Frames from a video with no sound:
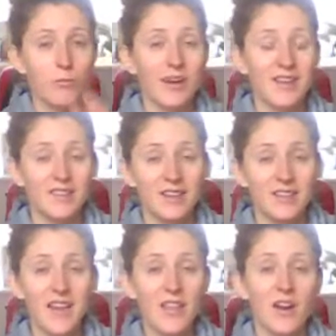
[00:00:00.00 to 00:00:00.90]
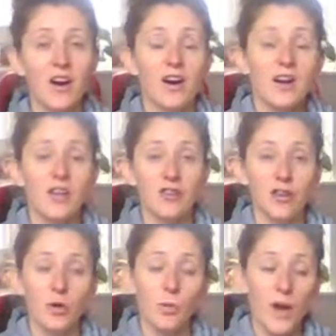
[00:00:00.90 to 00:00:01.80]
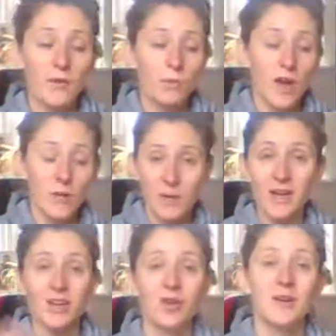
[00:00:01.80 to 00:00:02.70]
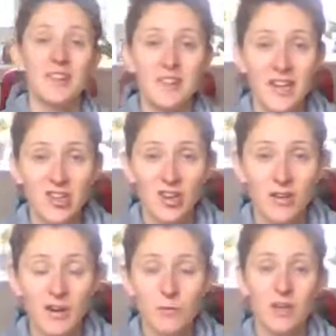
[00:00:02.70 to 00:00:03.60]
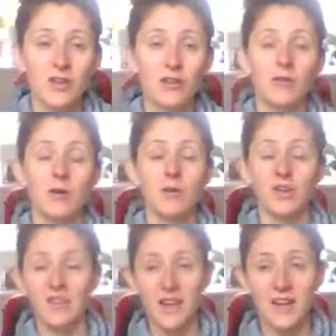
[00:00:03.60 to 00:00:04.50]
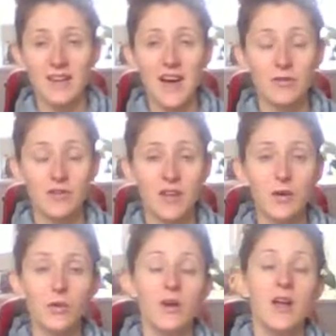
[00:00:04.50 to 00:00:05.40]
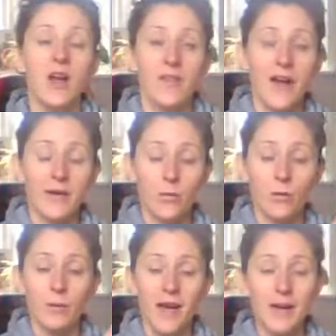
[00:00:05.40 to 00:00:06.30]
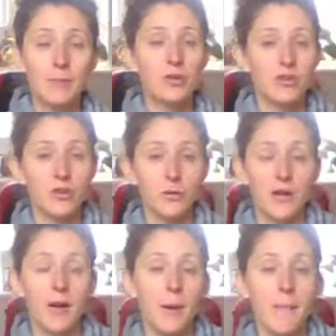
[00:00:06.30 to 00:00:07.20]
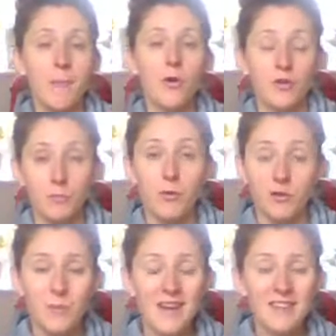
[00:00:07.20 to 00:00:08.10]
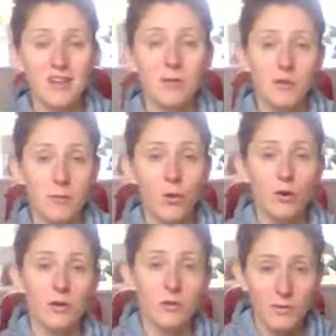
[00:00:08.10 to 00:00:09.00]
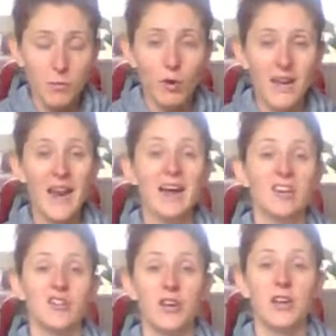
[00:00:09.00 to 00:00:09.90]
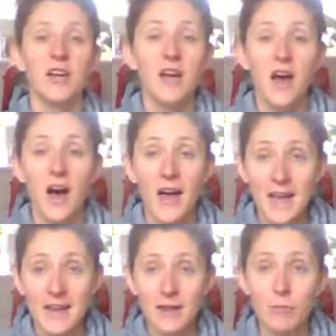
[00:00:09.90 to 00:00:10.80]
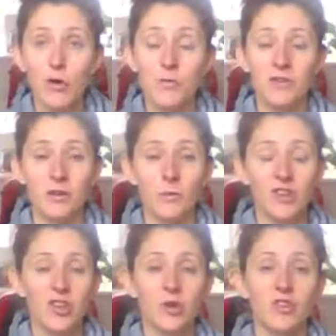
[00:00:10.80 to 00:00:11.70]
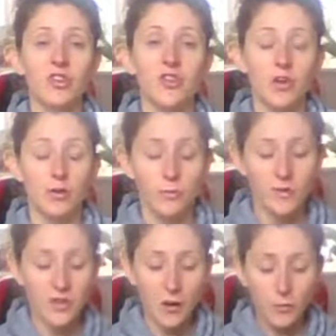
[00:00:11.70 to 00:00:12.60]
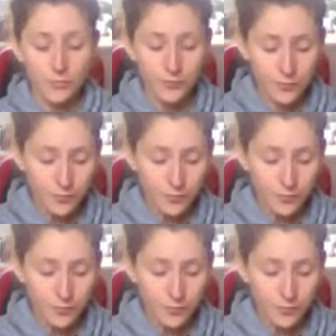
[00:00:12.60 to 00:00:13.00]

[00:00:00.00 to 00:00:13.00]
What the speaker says: with bracing together, so that if we can do it stationary, if we can do it while we're just sitting down still, then we'll be able to do it much better with more connection in the movements that we choose to do. So